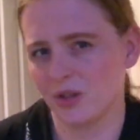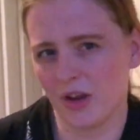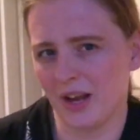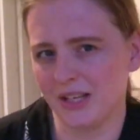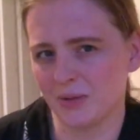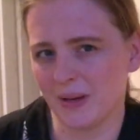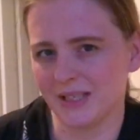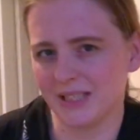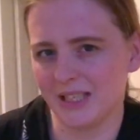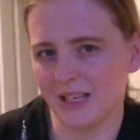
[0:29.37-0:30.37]
early
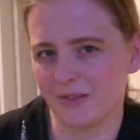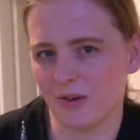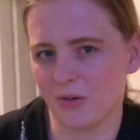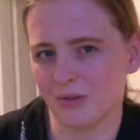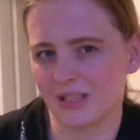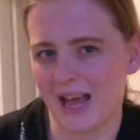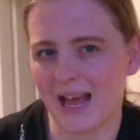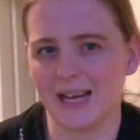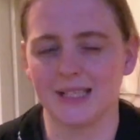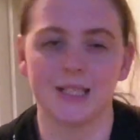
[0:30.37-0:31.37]
20-year-olds
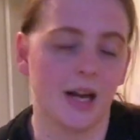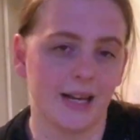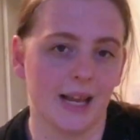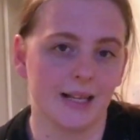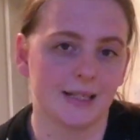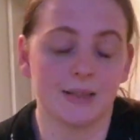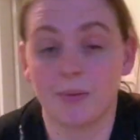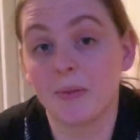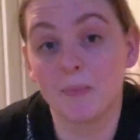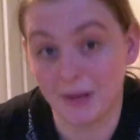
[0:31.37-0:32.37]
and psychics. That's
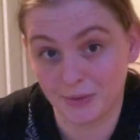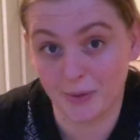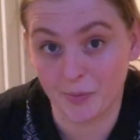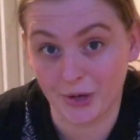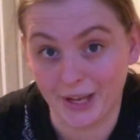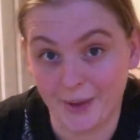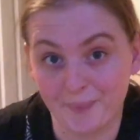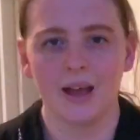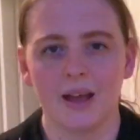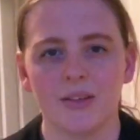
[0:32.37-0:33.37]
probably the best way of putting
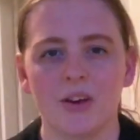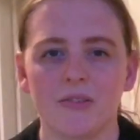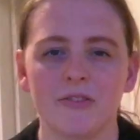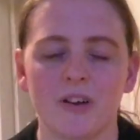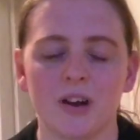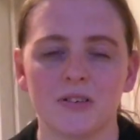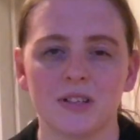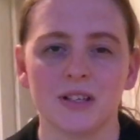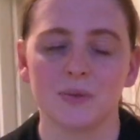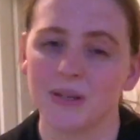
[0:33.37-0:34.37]
it. The novel follows
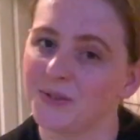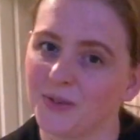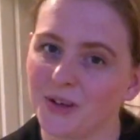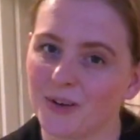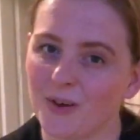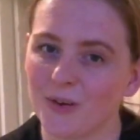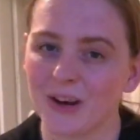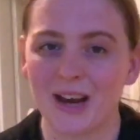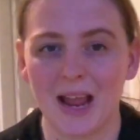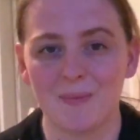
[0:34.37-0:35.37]
a
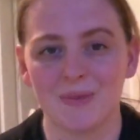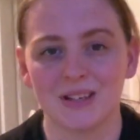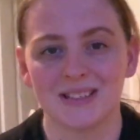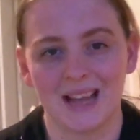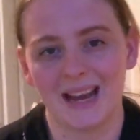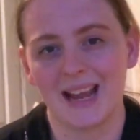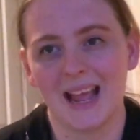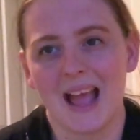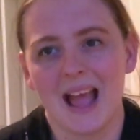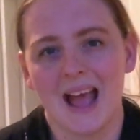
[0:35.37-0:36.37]
24-year-old named Teddy,
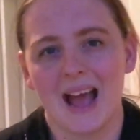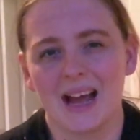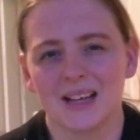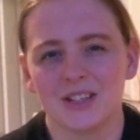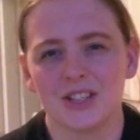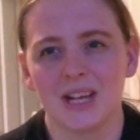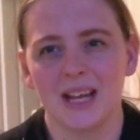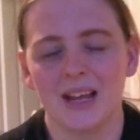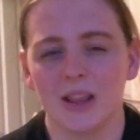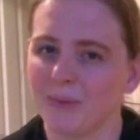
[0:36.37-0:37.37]
and
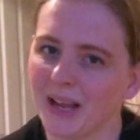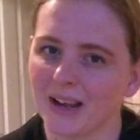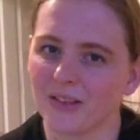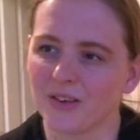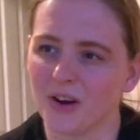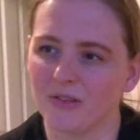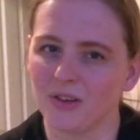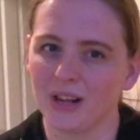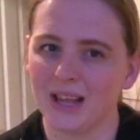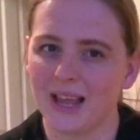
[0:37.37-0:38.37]
she, at the beginning of the
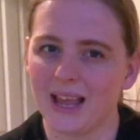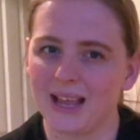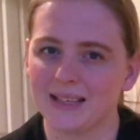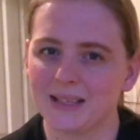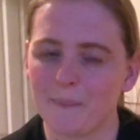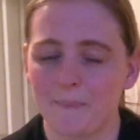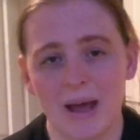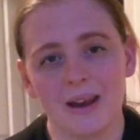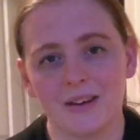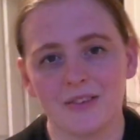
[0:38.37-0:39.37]
novel, is
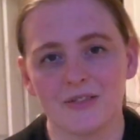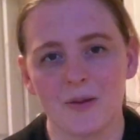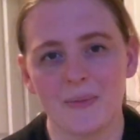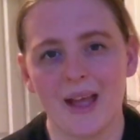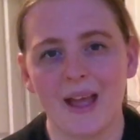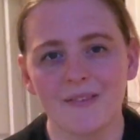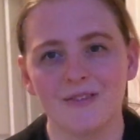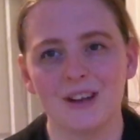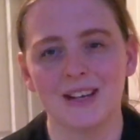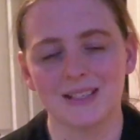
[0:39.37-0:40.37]
banned from
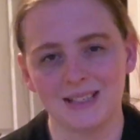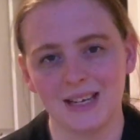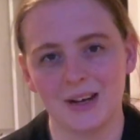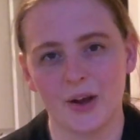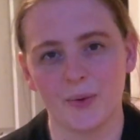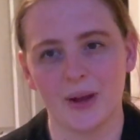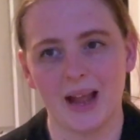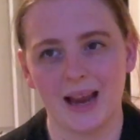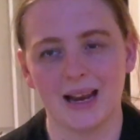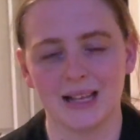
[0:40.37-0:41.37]
every casino
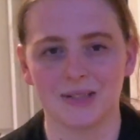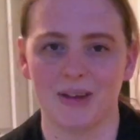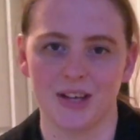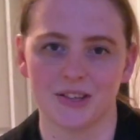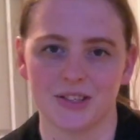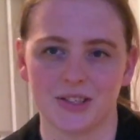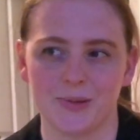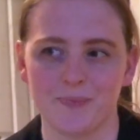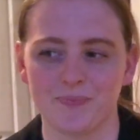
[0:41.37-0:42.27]
in Las Vegas.